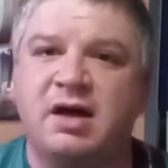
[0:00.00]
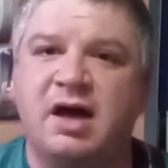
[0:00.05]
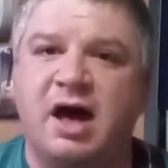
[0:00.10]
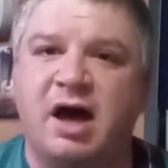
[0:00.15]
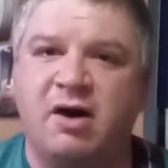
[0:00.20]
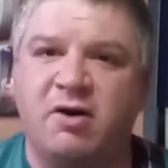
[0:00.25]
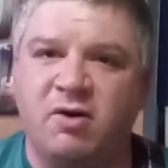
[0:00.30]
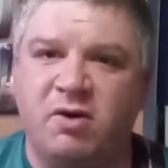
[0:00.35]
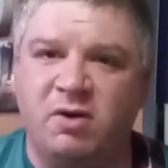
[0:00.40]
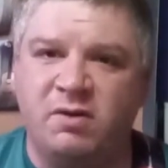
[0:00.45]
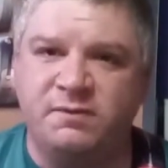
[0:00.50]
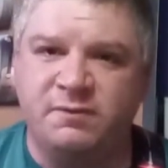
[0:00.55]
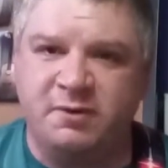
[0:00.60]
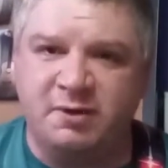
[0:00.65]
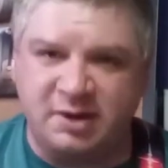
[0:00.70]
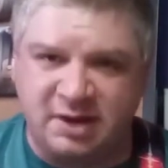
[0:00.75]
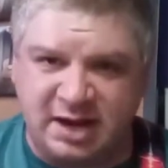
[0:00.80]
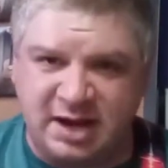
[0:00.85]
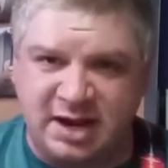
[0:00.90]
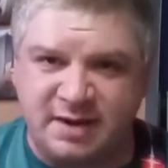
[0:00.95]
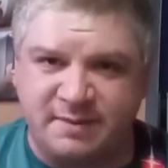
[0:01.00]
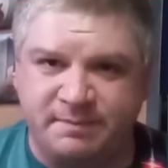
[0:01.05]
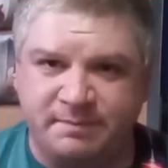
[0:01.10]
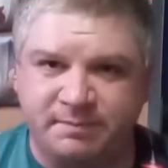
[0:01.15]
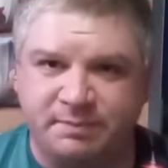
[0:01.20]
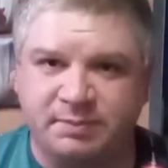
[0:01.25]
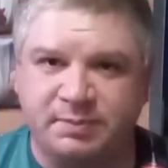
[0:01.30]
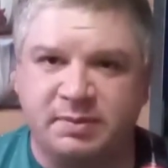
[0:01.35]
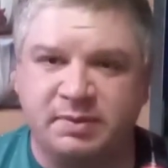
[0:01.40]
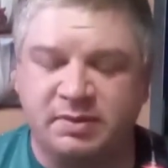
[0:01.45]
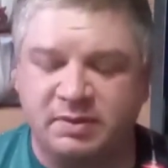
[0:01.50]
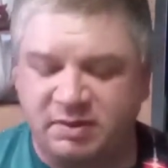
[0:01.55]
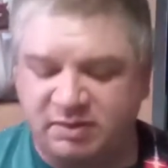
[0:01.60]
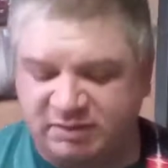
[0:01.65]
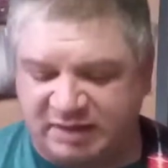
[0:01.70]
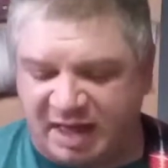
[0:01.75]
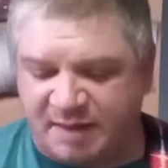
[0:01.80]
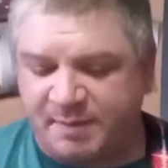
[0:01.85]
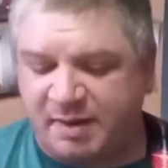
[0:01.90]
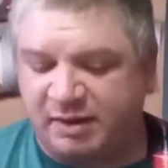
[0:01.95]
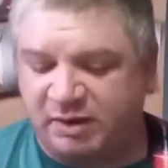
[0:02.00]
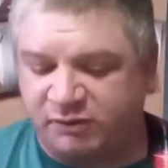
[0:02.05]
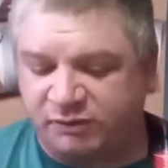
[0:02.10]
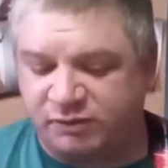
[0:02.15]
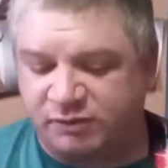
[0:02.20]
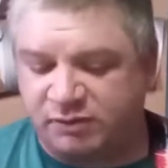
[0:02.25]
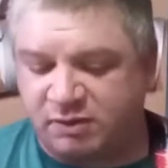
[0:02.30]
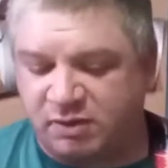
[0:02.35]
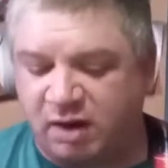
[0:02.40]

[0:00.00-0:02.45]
I'll go over it again. This time I'll just